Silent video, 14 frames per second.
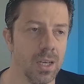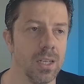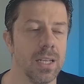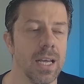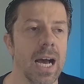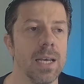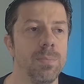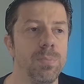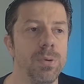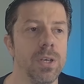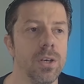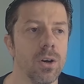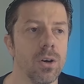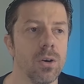The
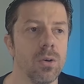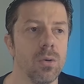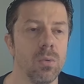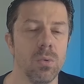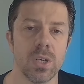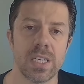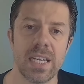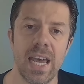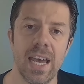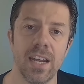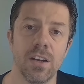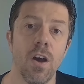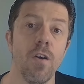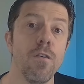IPO was
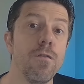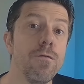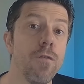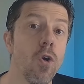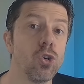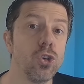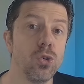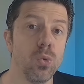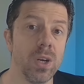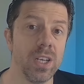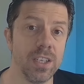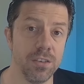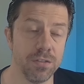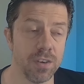at
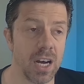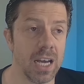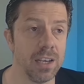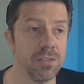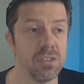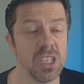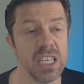$425,